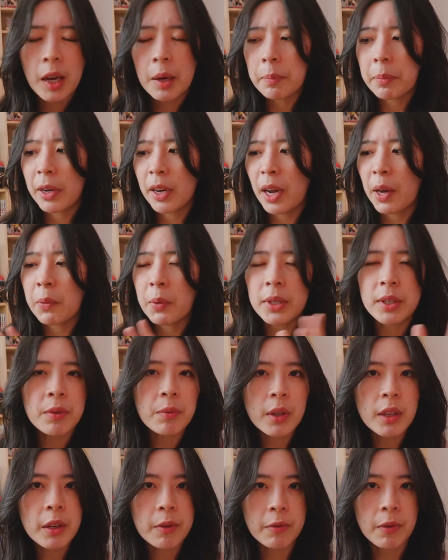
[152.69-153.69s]
but I wasn't
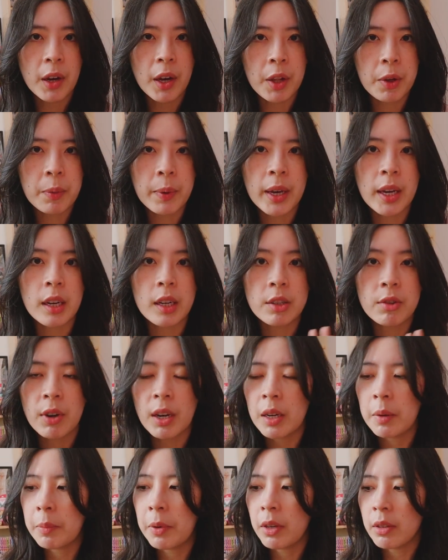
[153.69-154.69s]
really following a
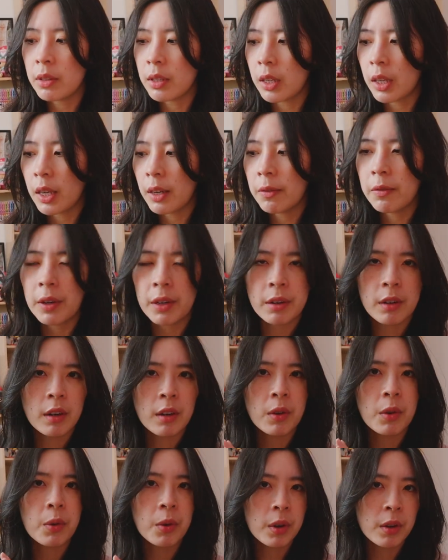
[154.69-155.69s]
Dragon Ball Z
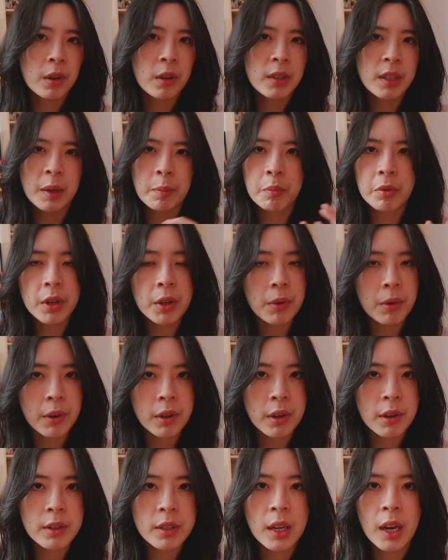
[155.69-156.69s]
figure orders and
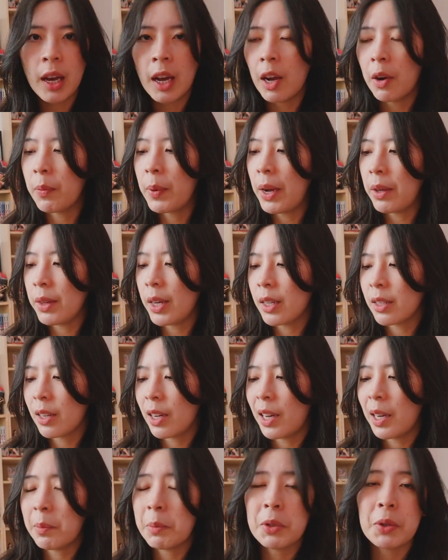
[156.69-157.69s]
pre-orders around that
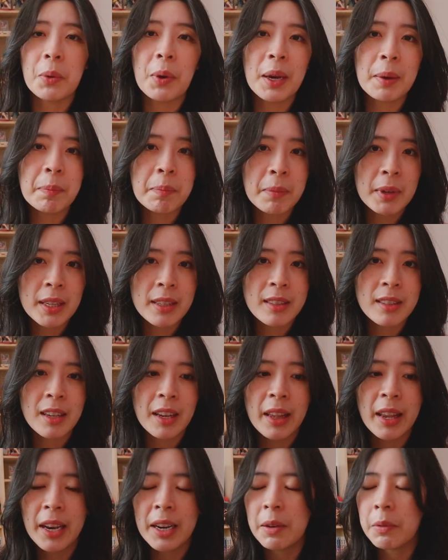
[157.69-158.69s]
time, so I missed
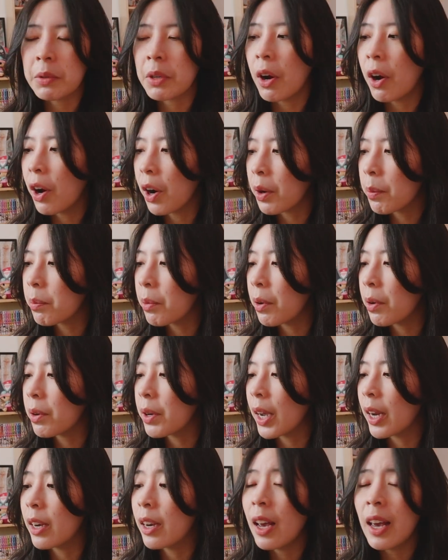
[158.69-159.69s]
it and I was
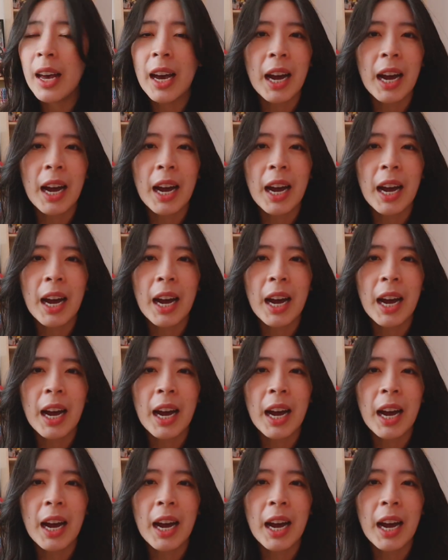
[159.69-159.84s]
heartbroken.